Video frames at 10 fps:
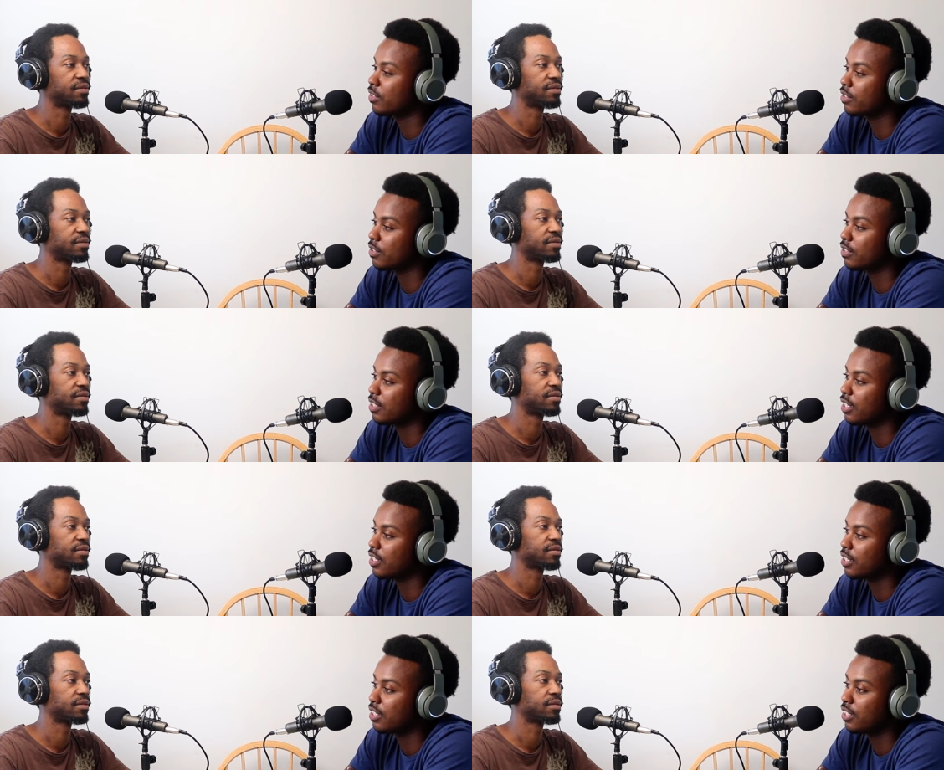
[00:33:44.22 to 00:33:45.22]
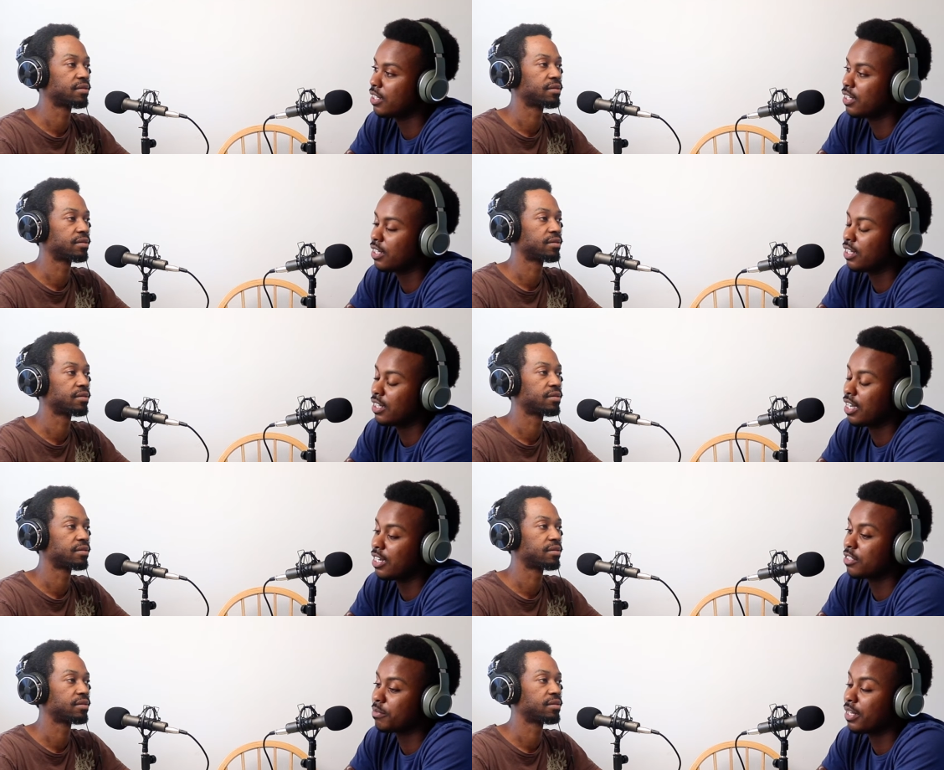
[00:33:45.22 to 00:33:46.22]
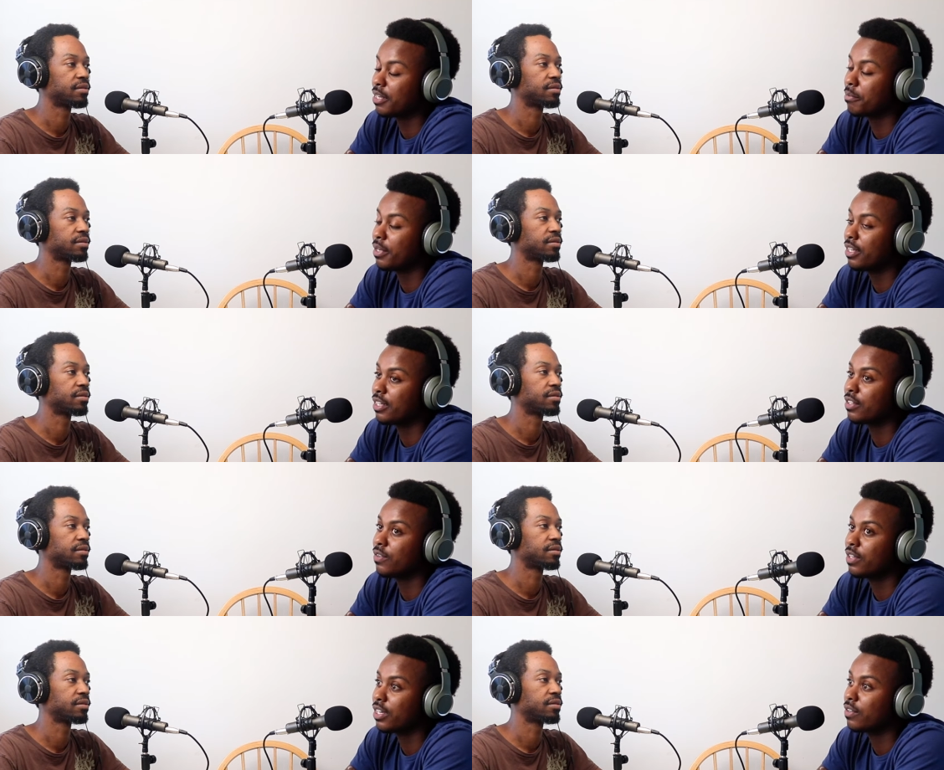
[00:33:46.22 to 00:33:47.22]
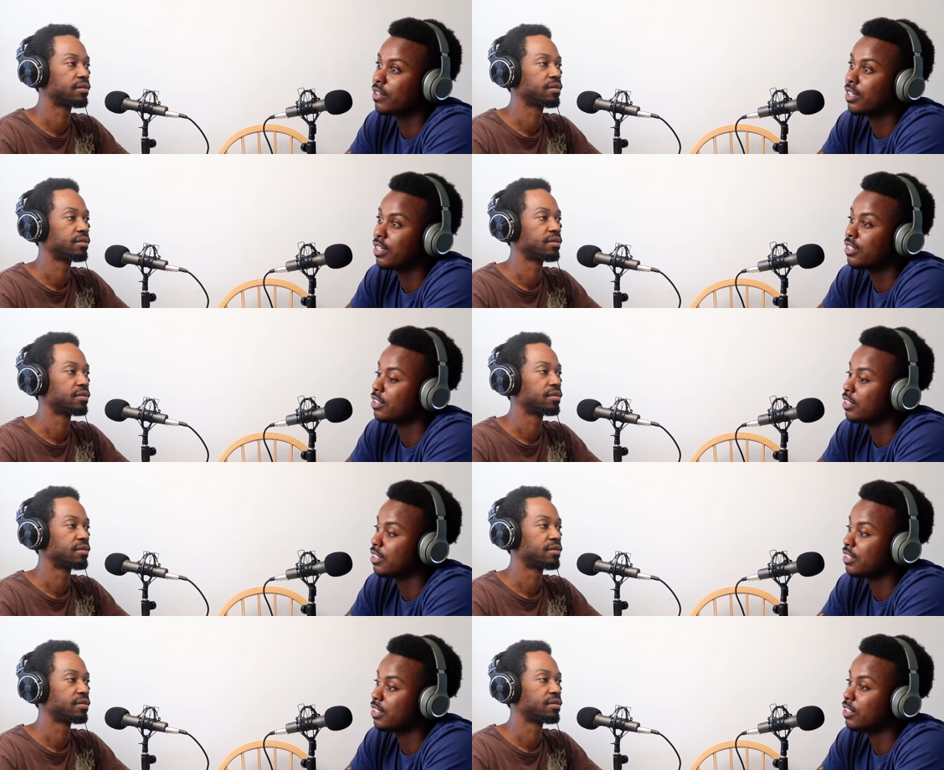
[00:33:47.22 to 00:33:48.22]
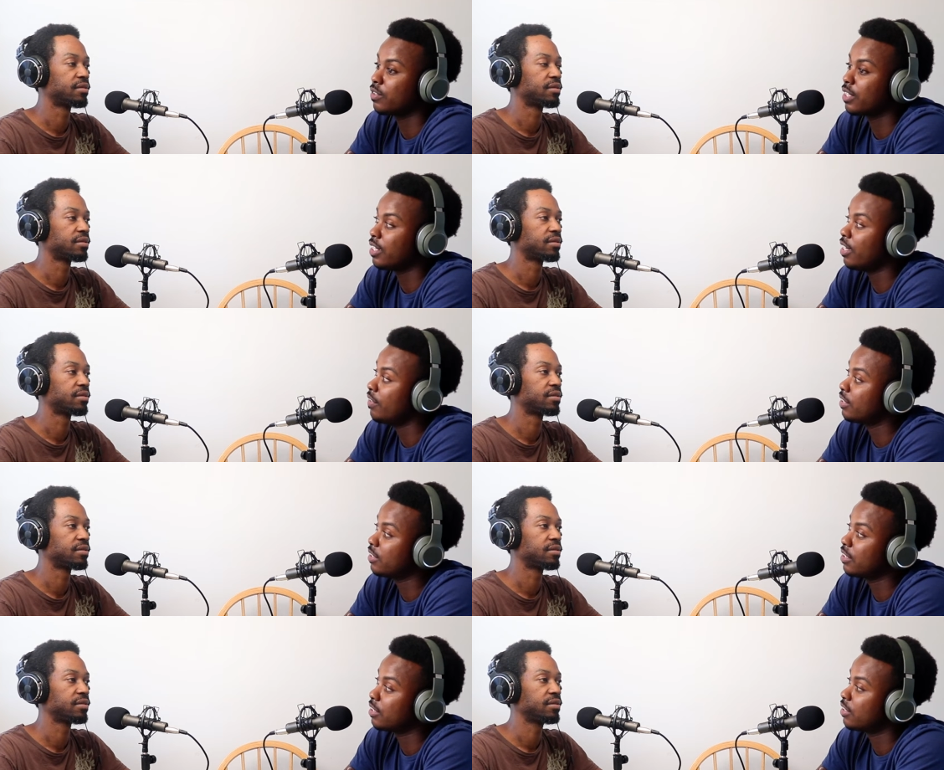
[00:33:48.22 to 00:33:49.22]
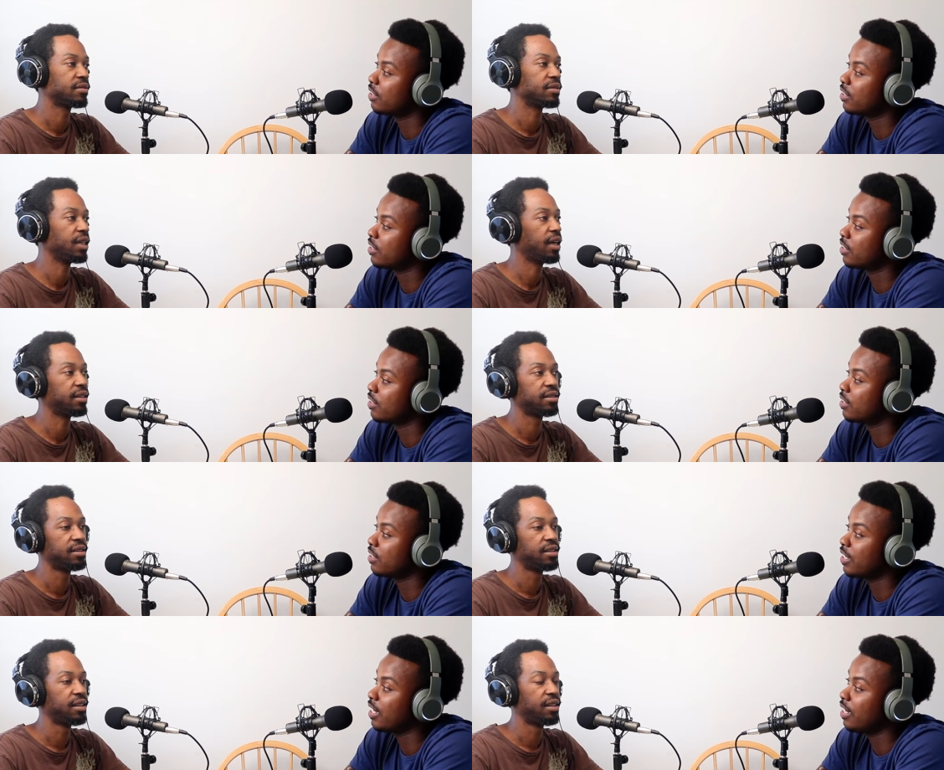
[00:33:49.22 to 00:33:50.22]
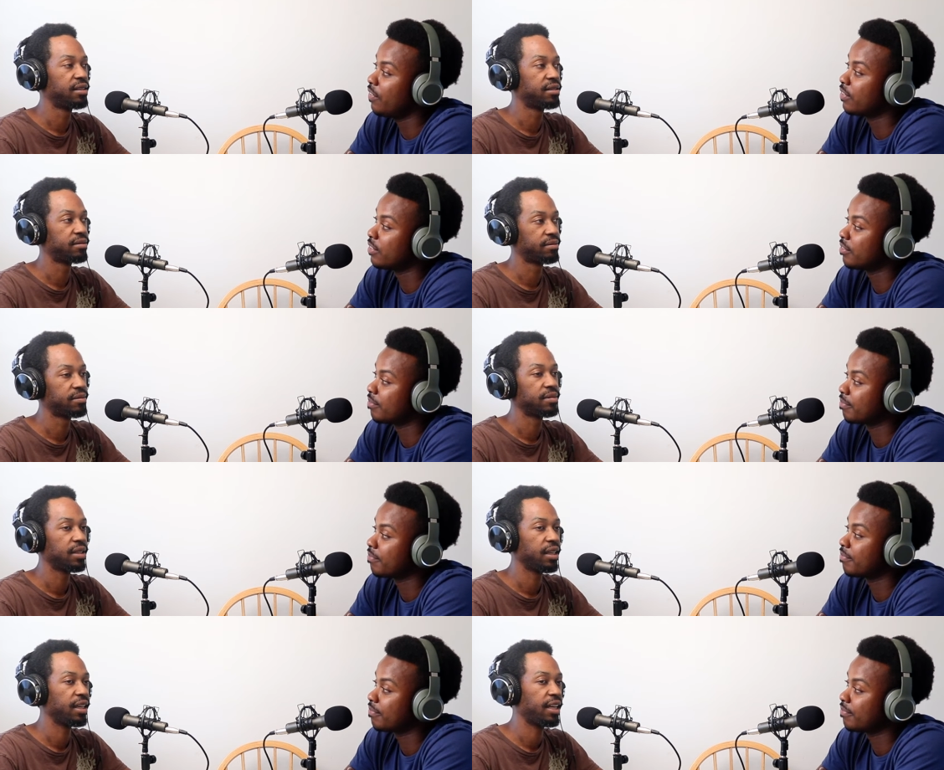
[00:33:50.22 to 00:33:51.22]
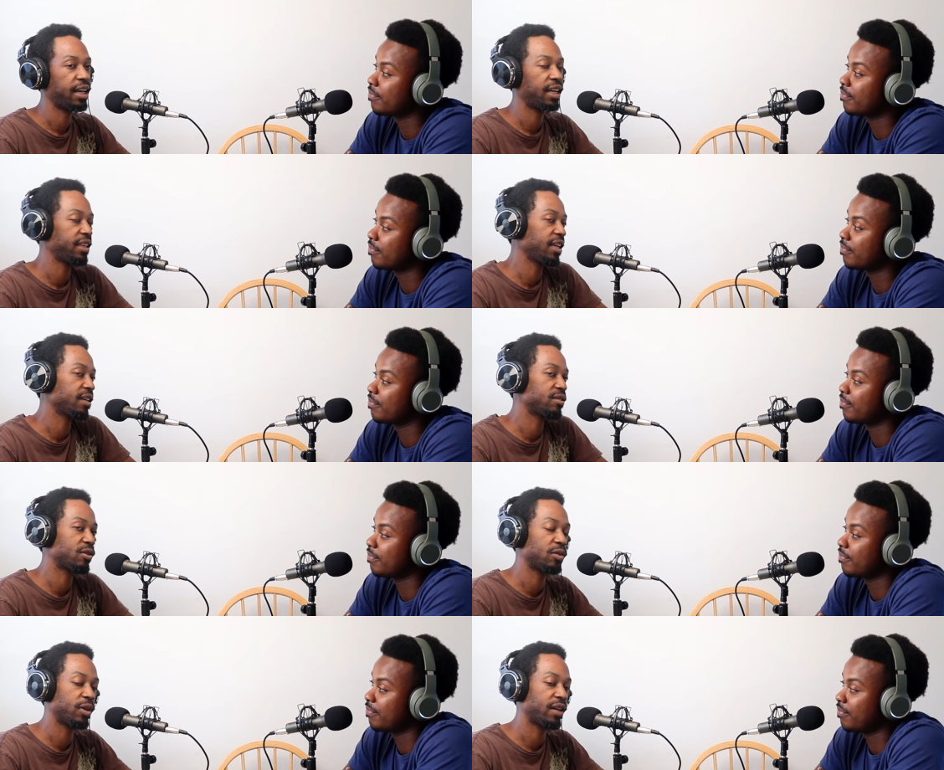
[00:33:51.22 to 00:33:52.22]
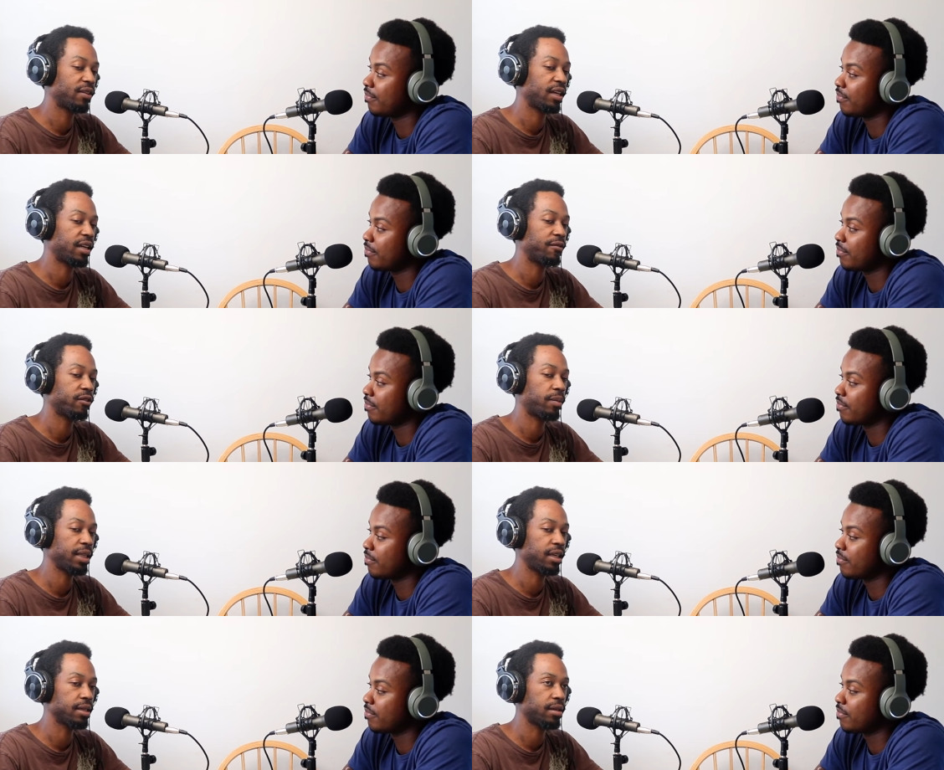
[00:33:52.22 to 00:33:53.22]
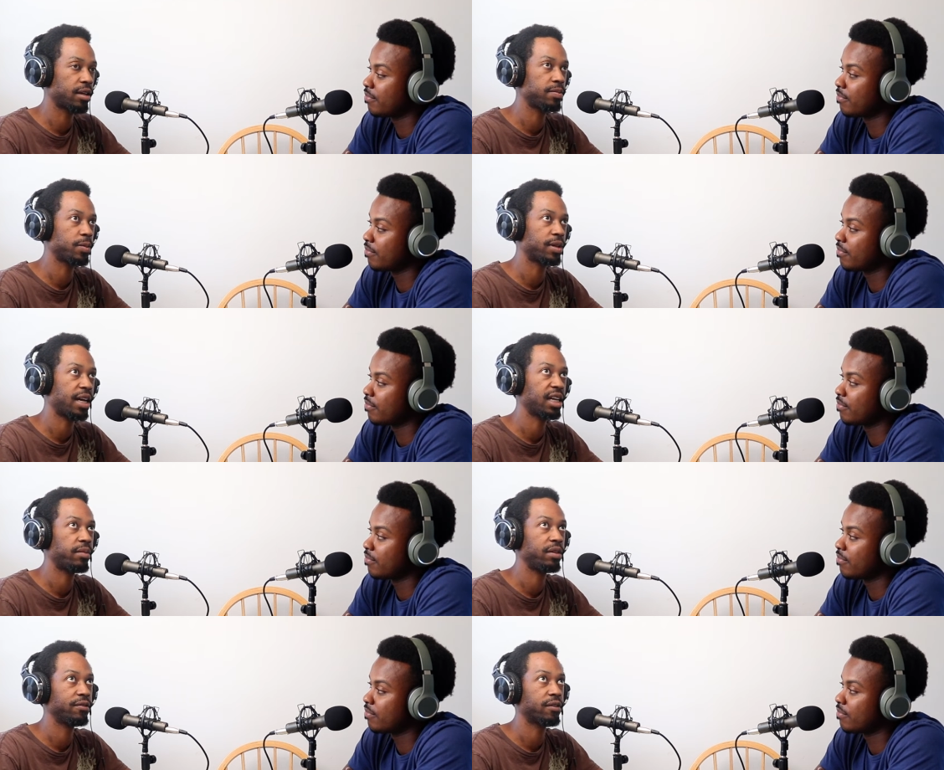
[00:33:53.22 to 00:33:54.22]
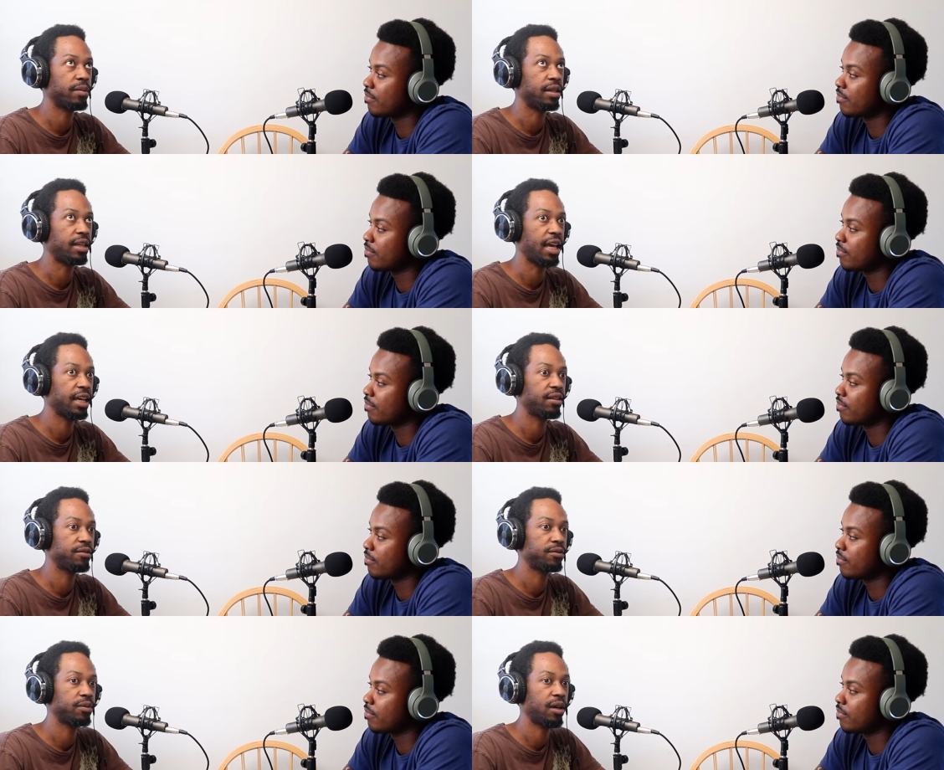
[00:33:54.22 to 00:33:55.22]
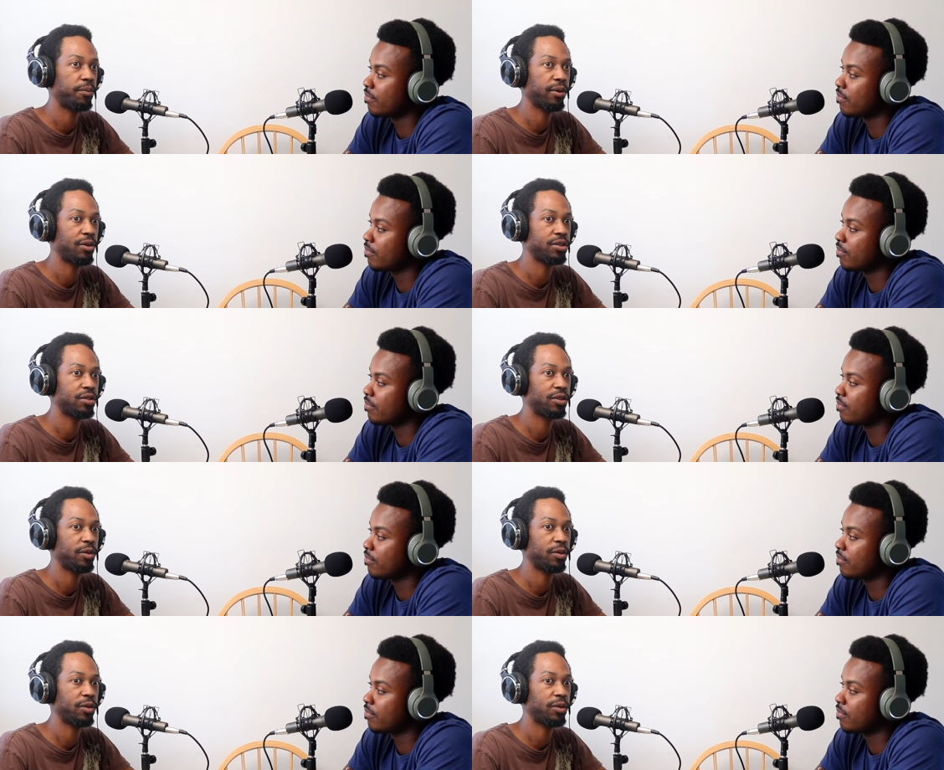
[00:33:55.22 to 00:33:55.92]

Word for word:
Speaker 1: so it's like I just be like, man, okay, okay. You know, they love this shit. Yeah, they
Speaker 2: love it. And I, I think it's cool whatever they come from. I think as long as people are not coming from a negative approach to